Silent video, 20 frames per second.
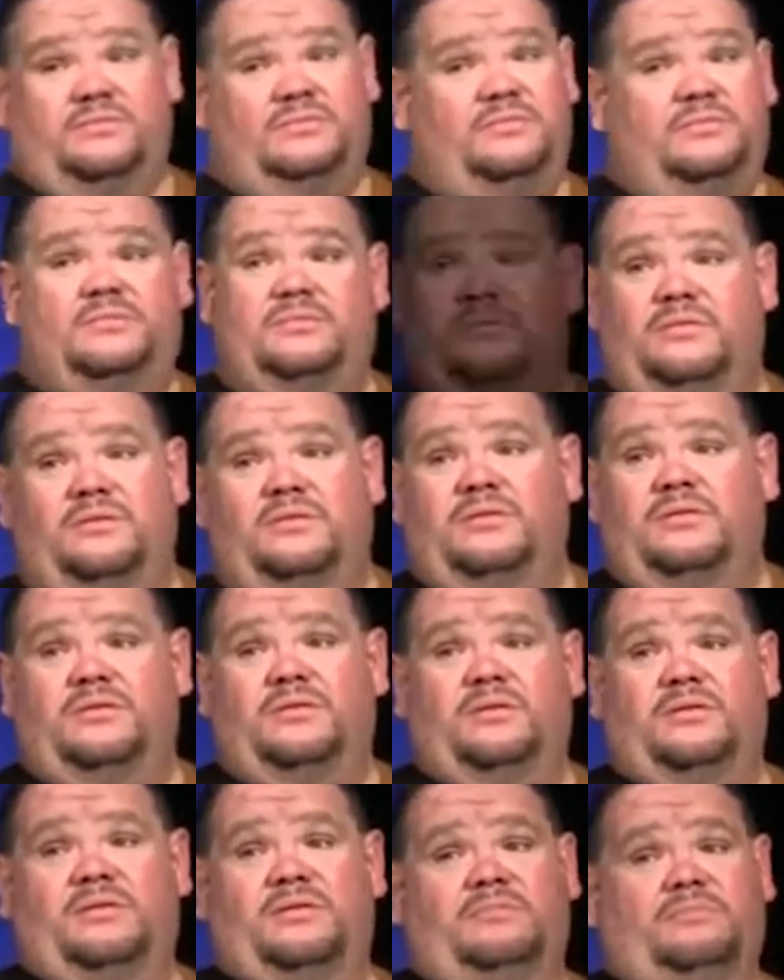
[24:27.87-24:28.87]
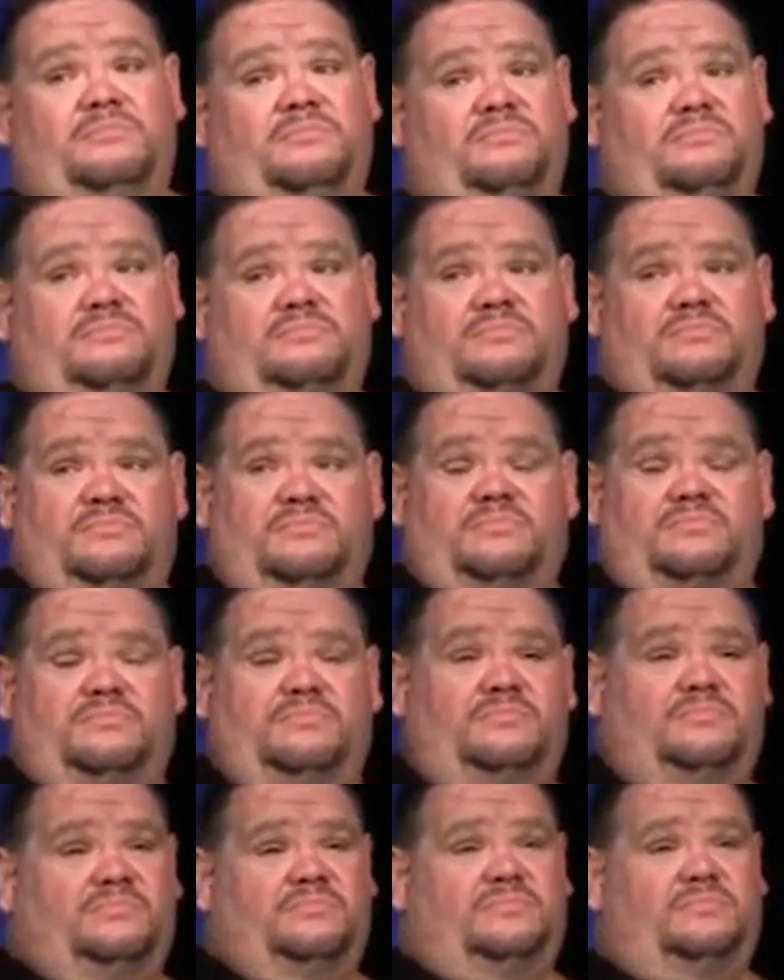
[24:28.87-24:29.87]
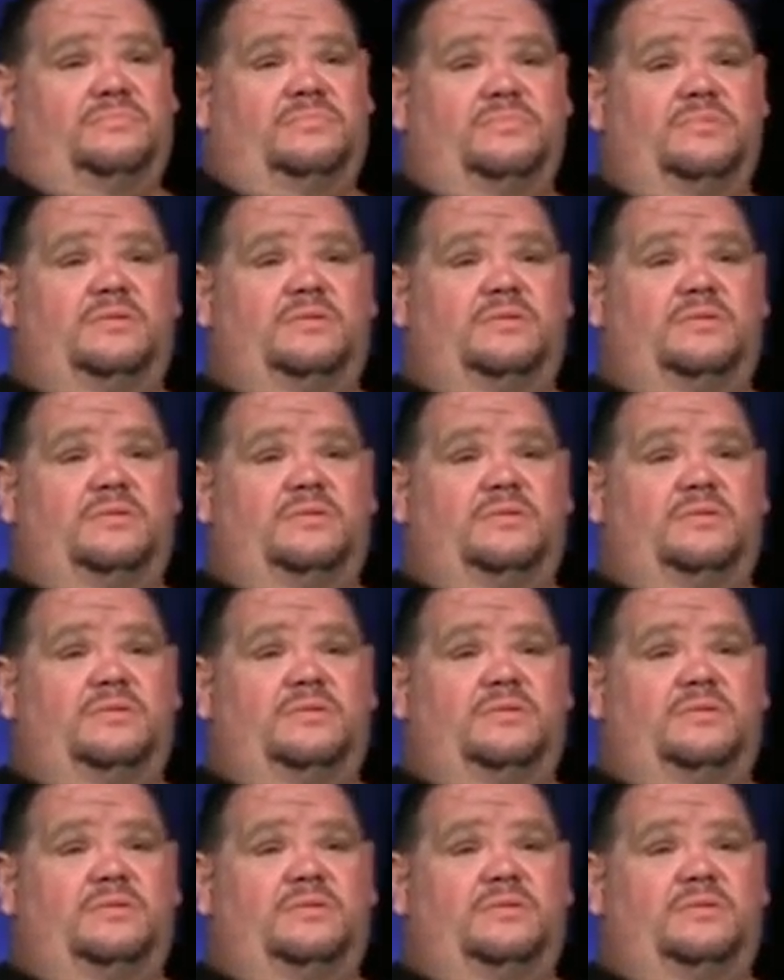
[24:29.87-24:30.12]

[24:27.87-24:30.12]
(silence)